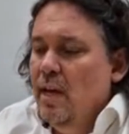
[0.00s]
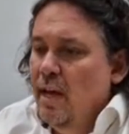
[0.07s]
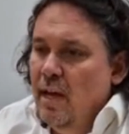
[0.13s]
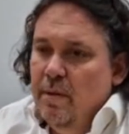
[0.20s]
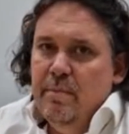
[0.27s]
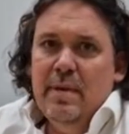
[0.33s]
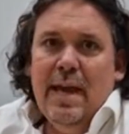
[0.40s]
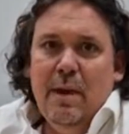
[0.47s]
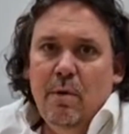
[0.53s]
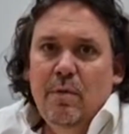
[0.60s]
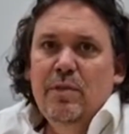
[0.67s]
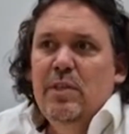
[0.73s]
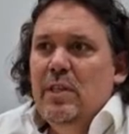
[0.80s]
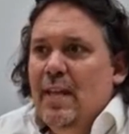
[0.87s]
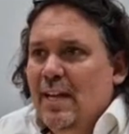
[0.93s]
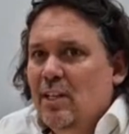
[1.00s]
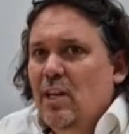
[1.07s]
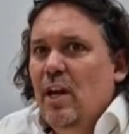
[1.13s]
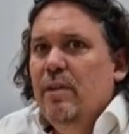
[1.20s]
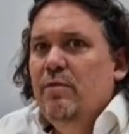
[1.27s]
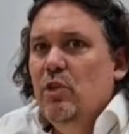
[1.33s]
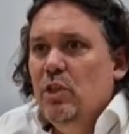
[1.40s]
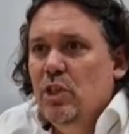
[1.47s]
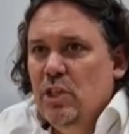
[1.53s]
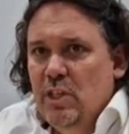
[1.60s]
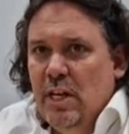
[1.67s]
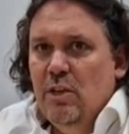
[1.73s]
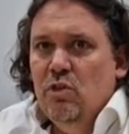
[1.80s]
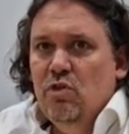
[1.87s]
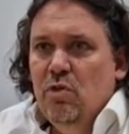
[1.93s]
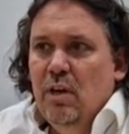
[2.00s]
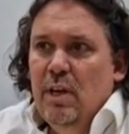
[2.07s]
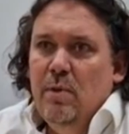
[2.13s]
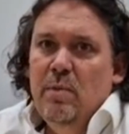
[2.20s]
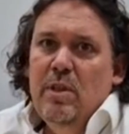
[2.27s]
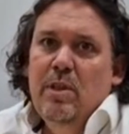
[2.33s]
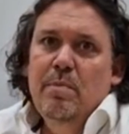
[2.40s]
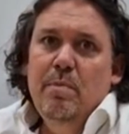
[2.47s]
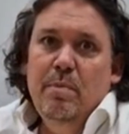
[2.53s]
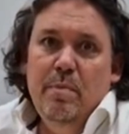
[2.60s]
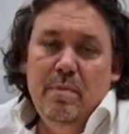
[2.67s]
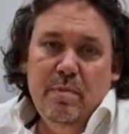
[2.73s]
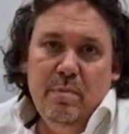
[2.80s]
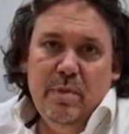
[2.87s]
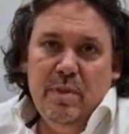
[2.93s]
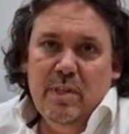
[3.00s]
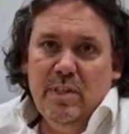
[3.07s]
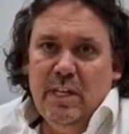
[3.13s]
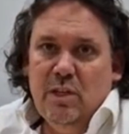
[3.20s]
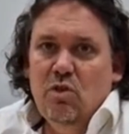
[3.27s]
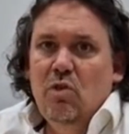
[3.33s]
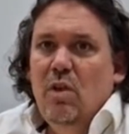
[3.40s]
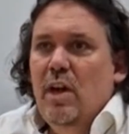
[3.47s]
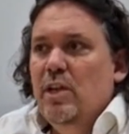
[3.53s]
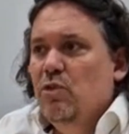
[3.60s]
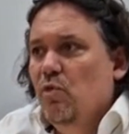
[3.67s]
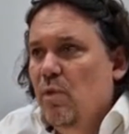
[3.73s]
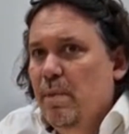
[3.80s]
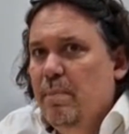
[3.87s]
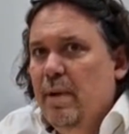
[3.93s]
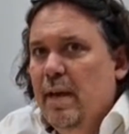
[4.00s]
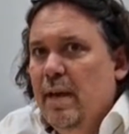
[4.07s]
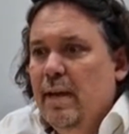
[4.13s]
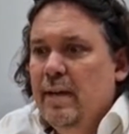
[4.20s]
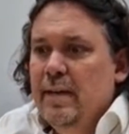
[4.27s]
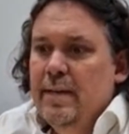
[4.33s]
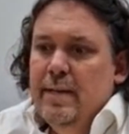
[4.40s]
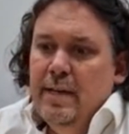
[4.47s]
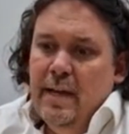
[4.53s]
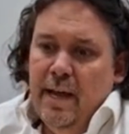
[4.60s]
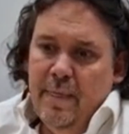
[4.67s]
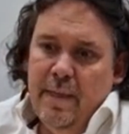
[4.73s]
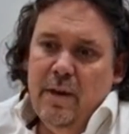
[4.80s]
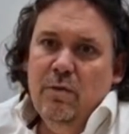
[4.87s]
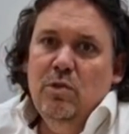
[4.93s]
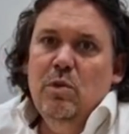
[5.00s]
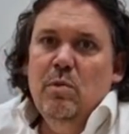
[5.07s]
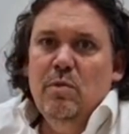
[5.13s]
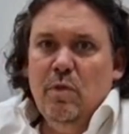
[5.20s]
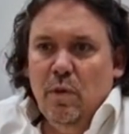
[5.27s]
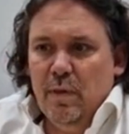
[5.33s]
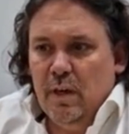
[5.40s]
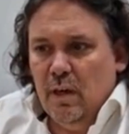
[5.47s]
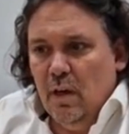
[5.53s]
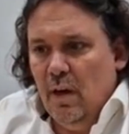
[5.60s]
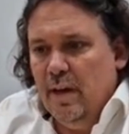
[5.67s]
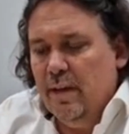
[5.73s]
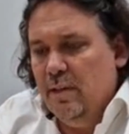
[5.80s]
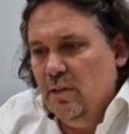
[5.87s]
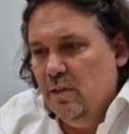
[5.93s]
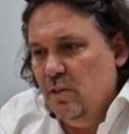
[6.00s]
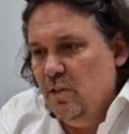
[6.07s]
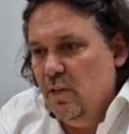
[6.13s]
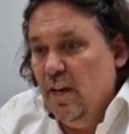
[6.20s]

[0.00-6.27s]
Now obviously that's kind of done centrally with the centralized ripping, and then obviously we've got the clients.